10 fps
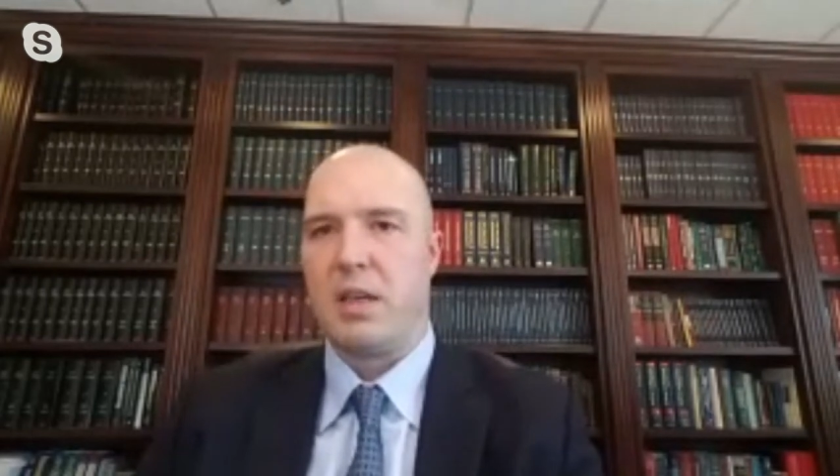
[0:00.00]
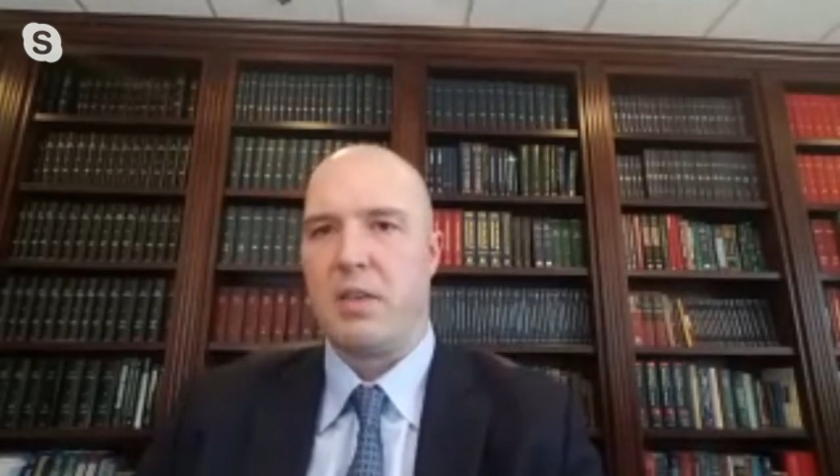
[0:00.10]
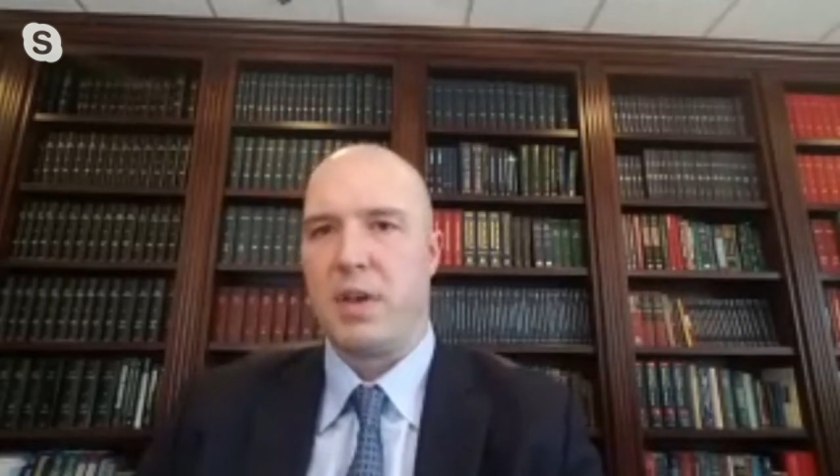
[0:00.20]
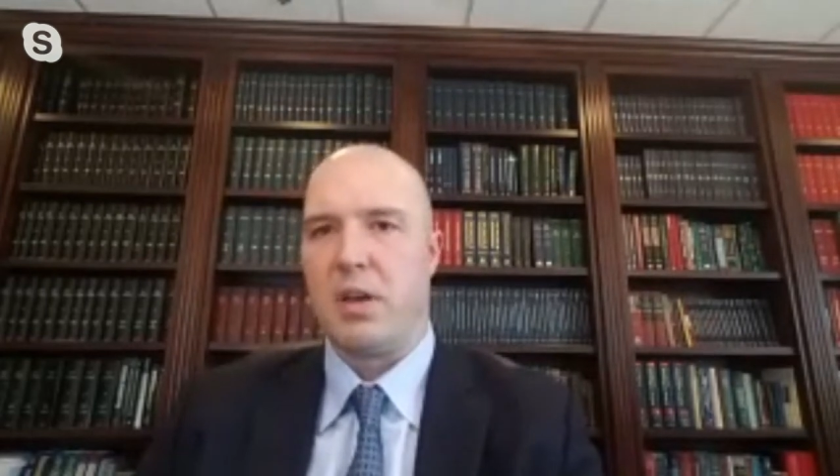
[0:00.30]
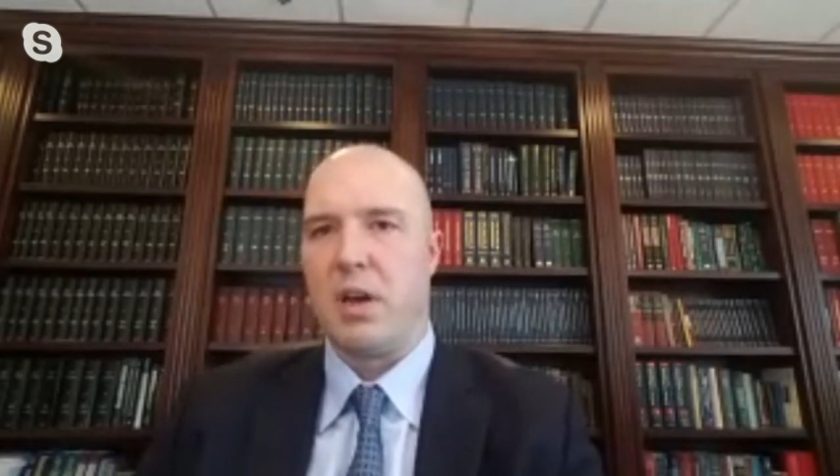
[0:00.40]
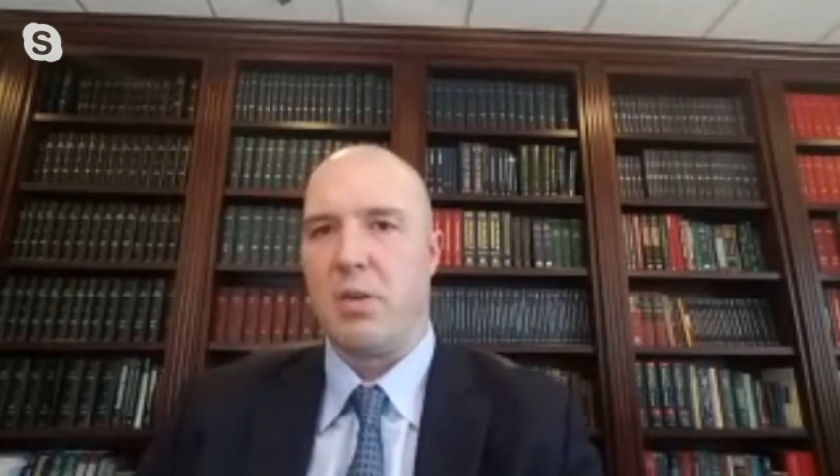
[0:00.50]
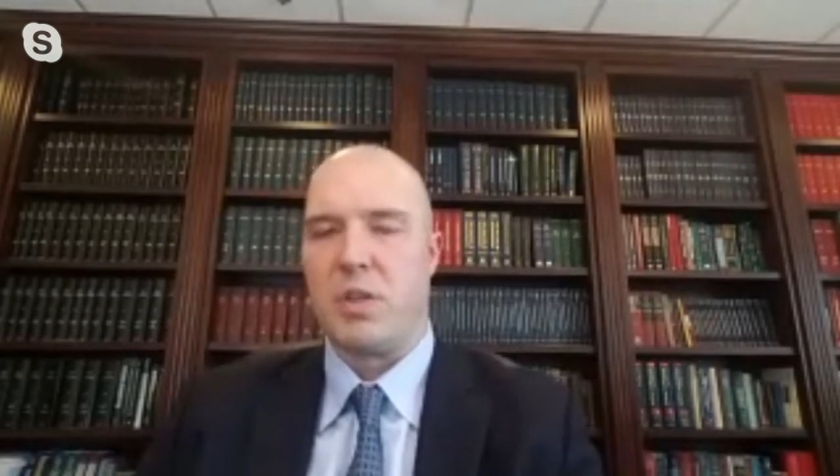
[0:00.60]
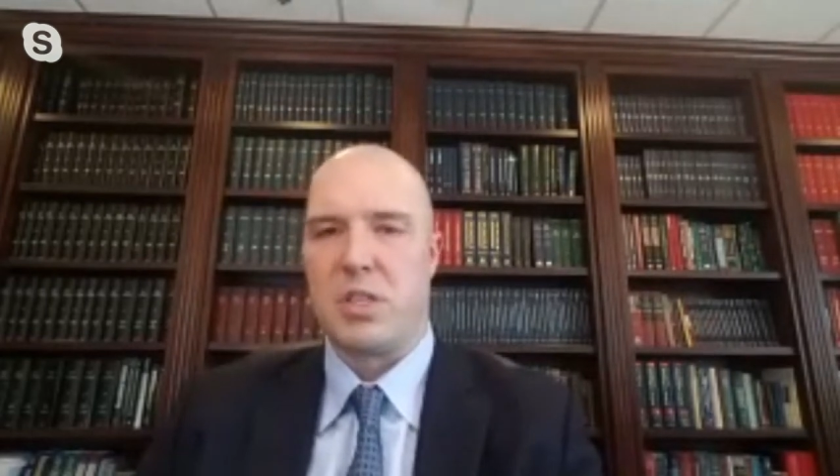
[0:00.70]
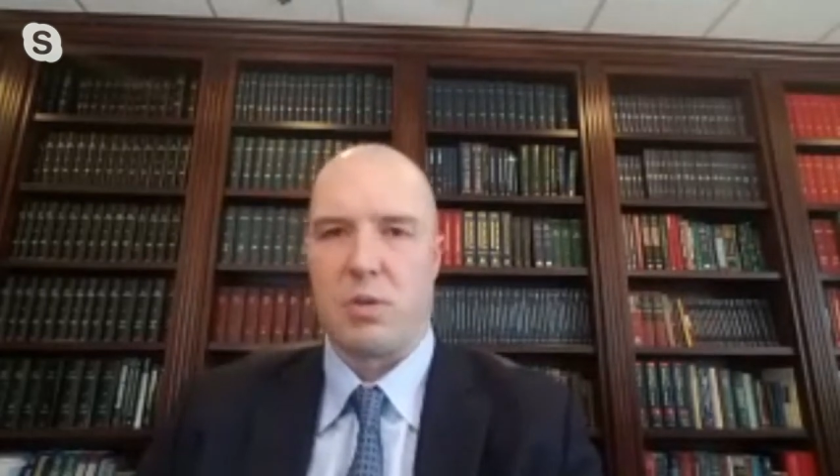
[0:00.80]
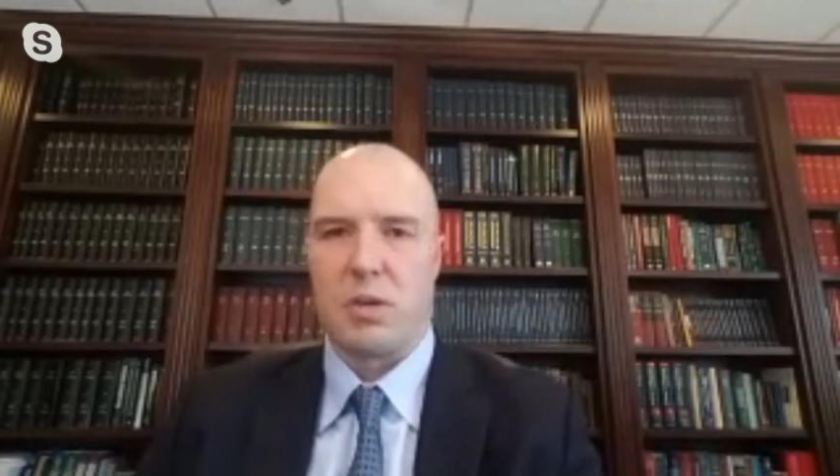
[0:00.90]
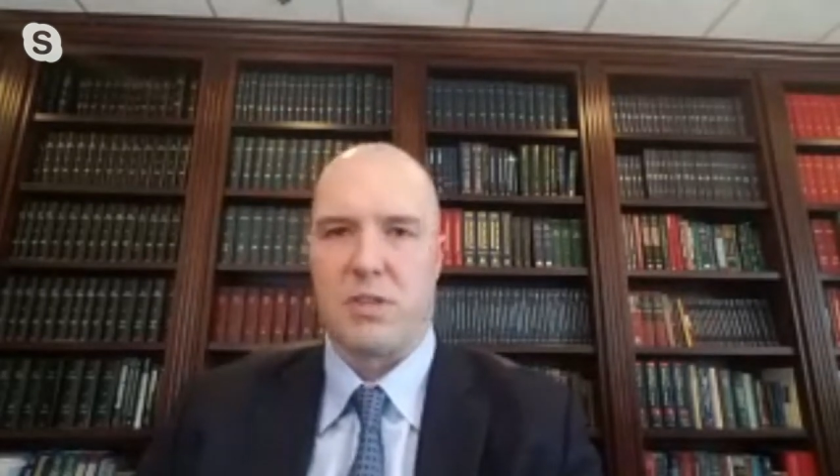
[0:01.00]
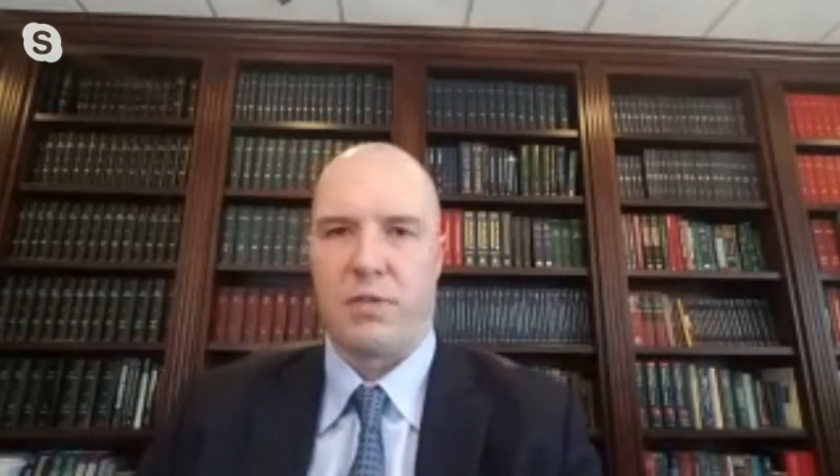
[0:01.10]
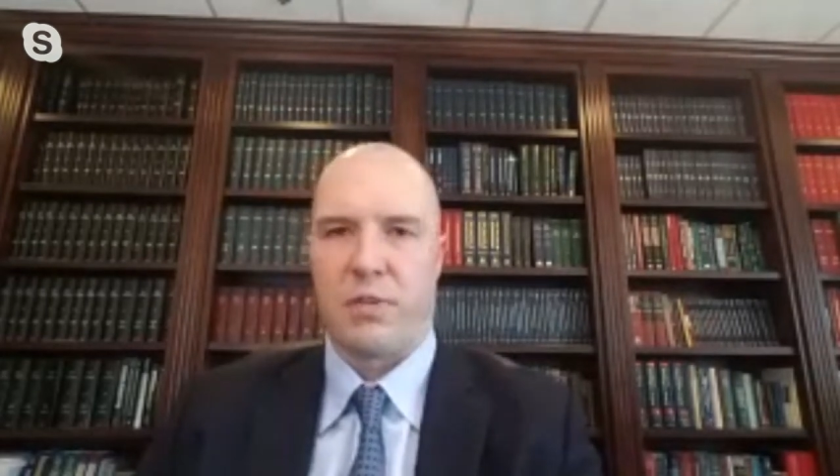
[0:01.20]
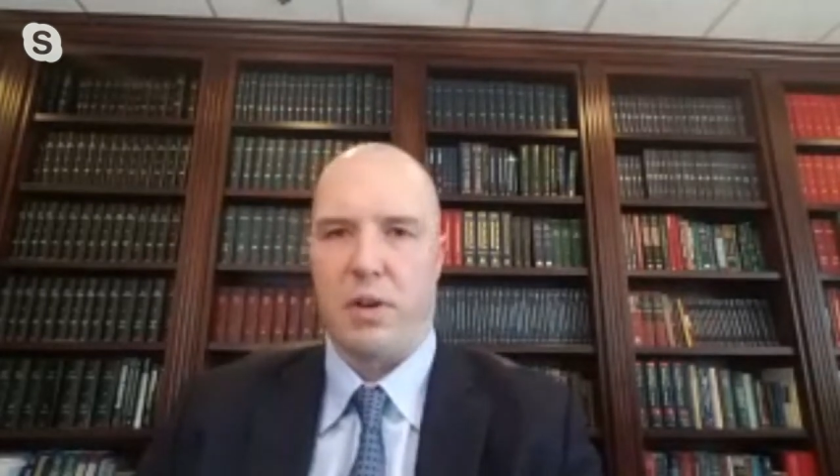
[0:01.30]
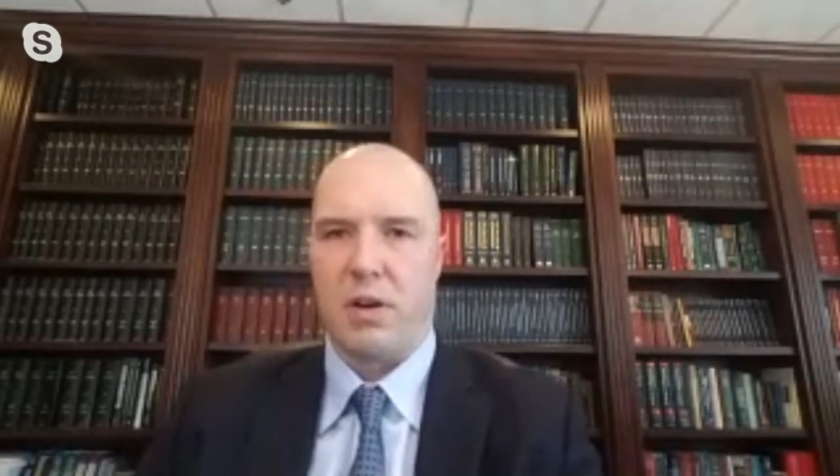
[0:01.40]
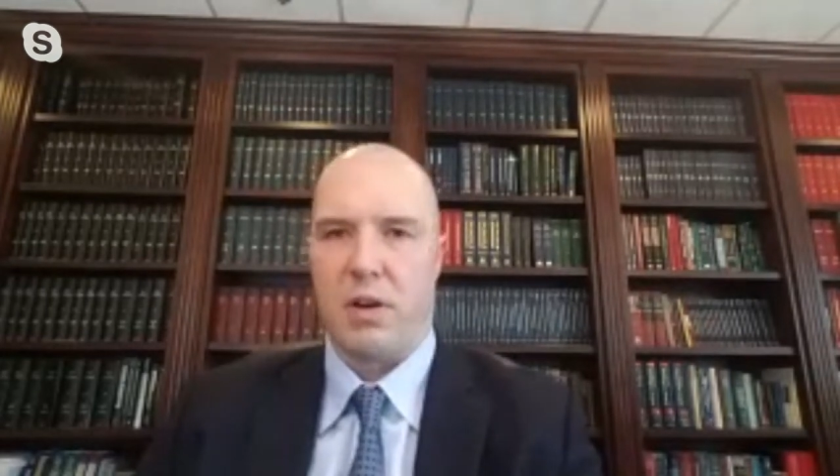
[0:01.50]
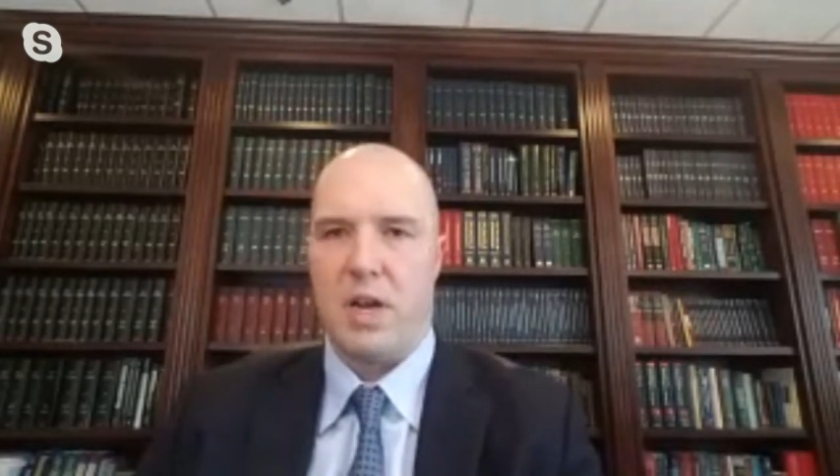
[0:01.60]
give a, a, resource for